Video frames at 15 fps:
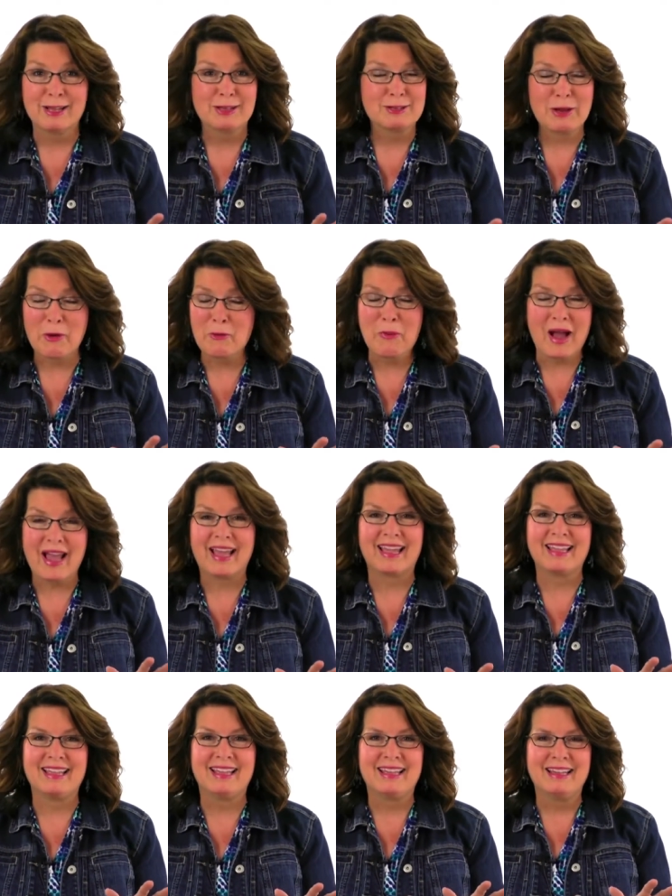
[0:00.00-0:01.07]
no
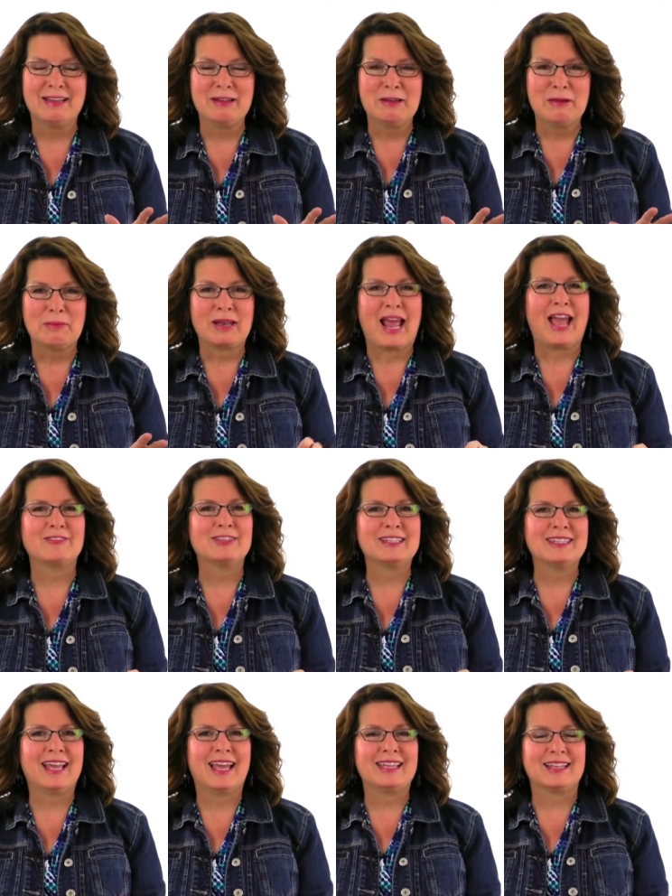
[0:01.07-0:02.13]
way. But I have to
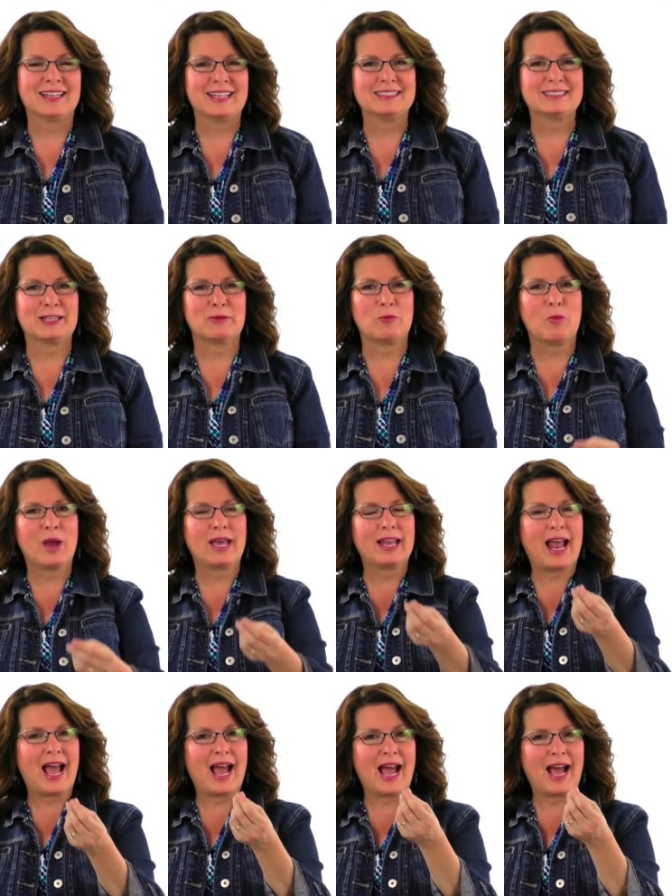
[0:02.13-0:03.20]
tell you, listen, when
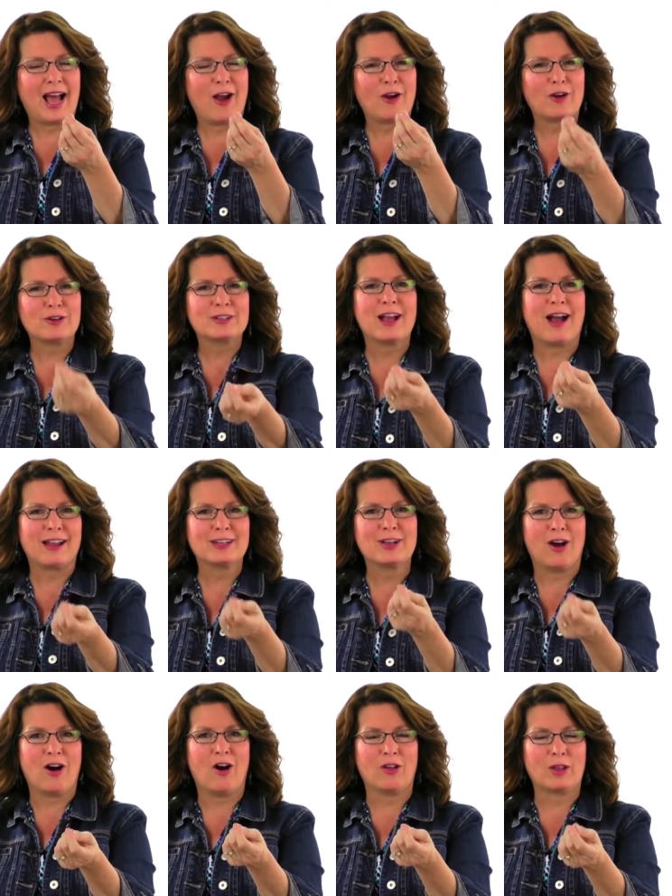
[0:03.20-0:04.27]
I heard God
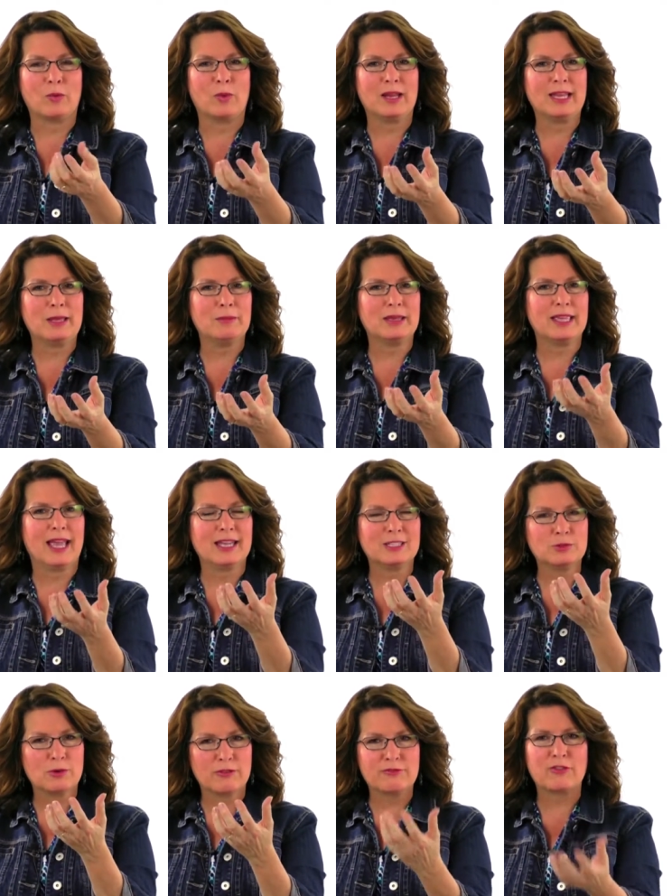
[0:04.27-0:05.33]
call and when He began
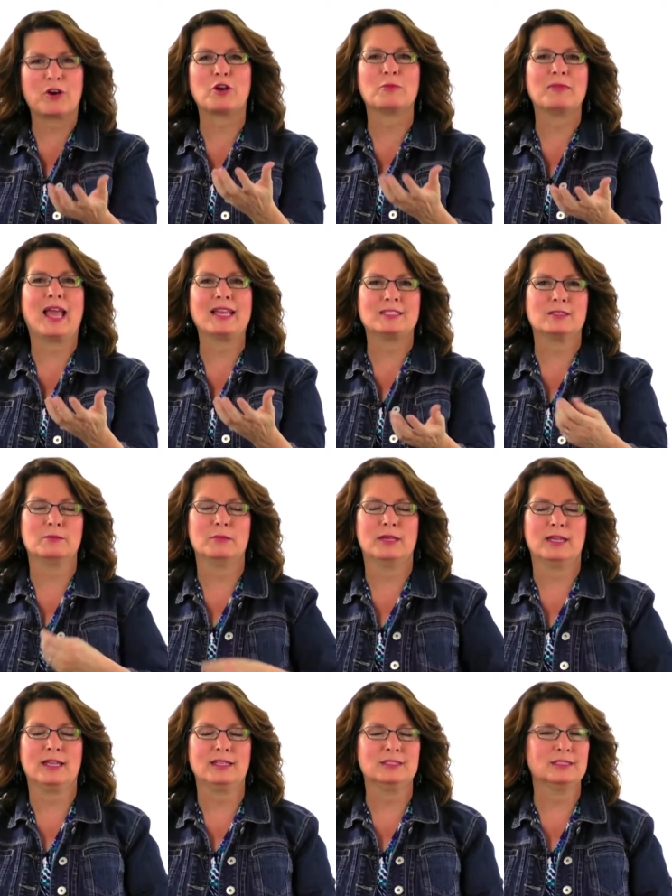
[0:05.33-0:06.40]
to affirm that to
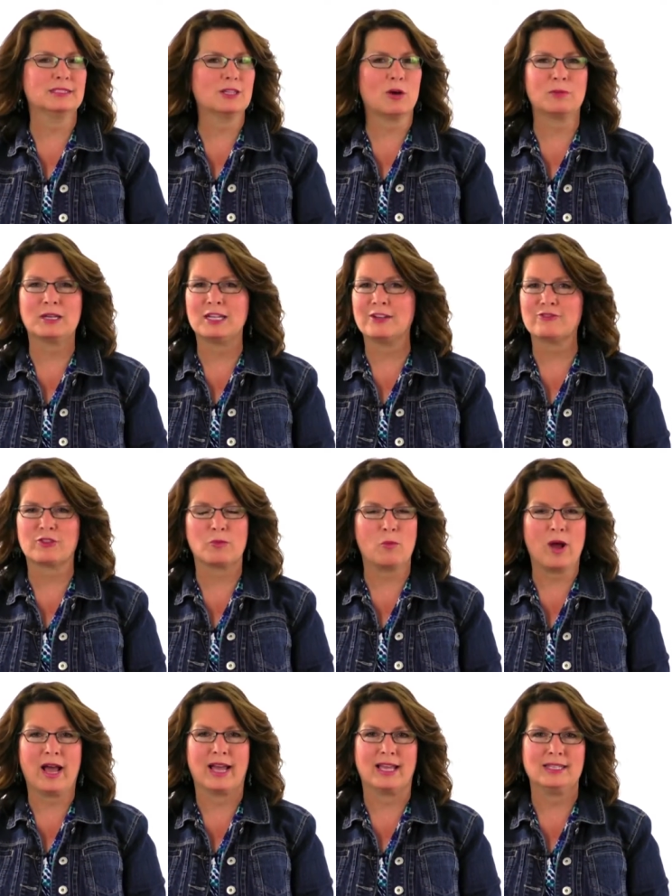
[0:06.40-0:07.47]
me in so many different
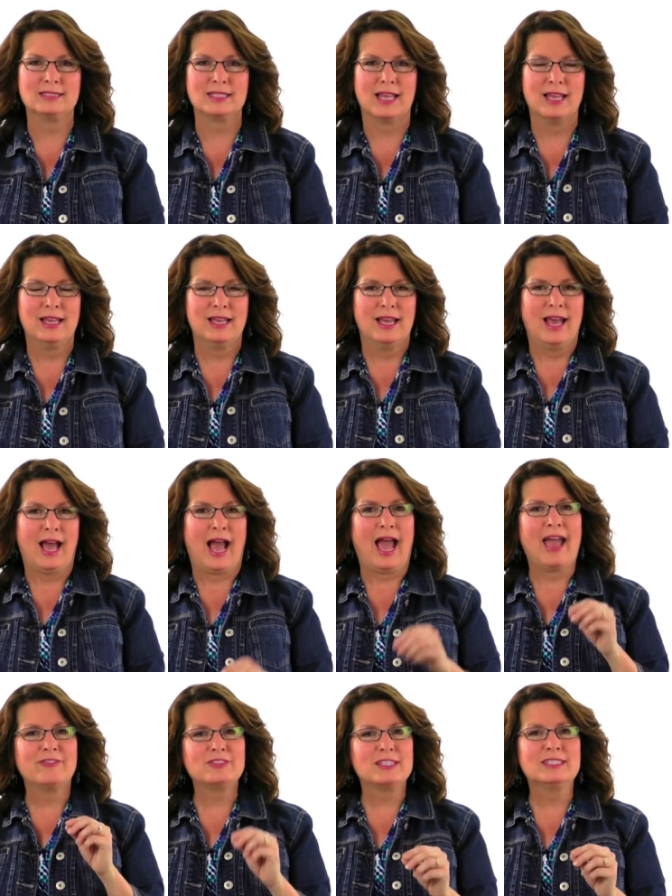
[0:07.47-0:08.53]
ways, I
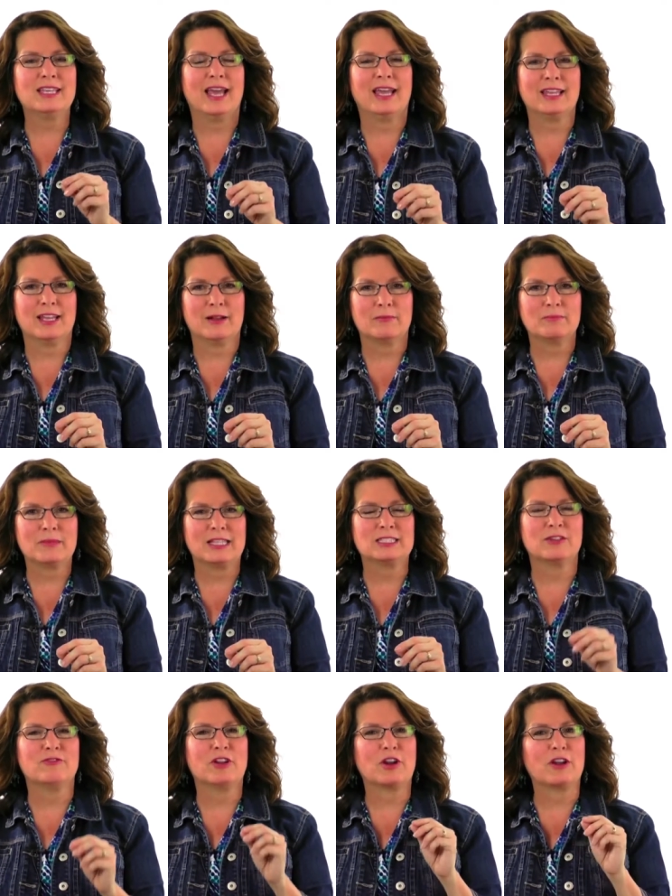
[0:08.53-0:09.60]
have to tell you, it's
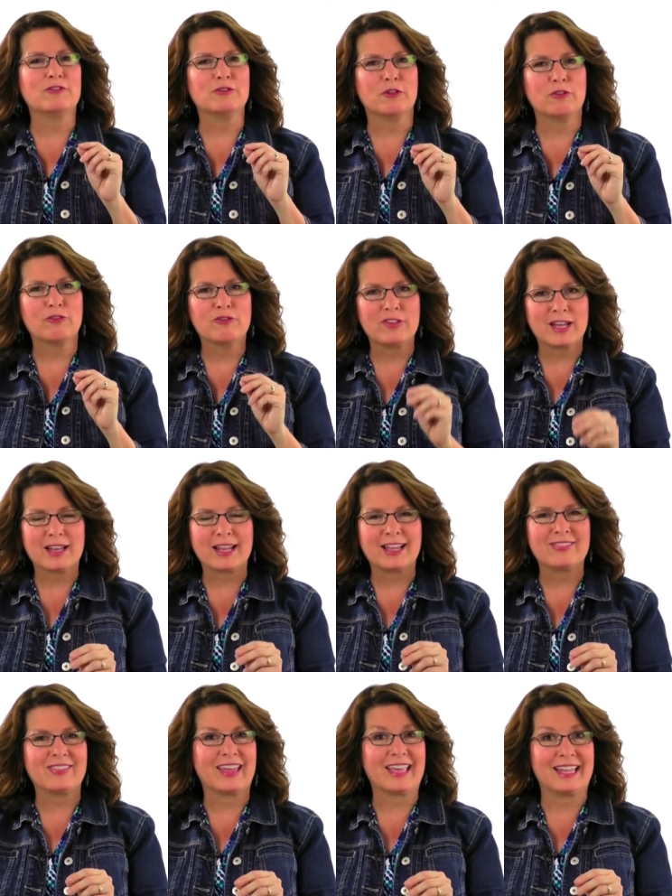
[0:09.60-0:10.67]
a very fulfilling
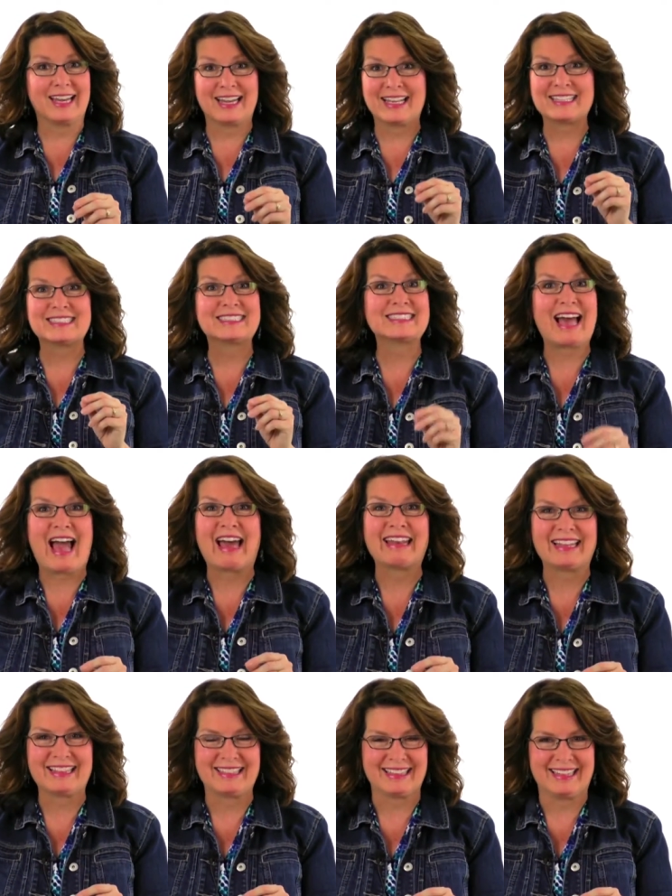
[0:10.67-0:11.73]
thing and an
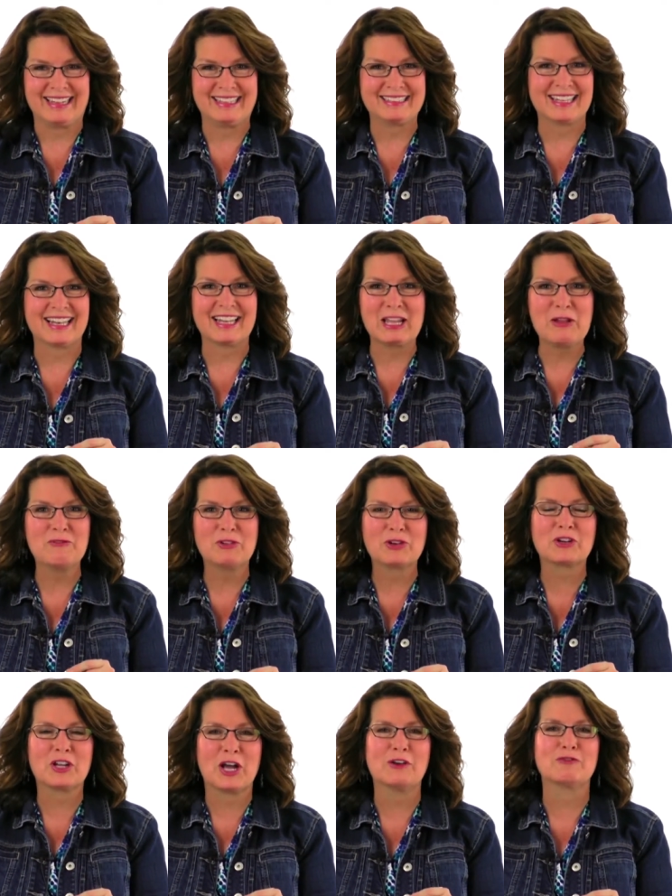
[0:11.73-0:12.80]
exciting thing to leave
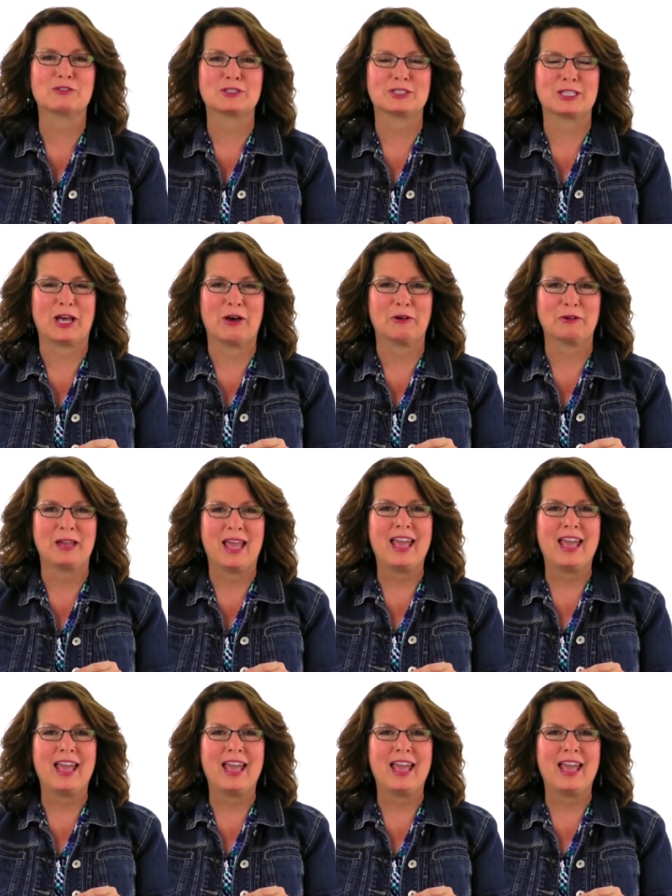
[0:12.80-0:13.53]
your comfort zone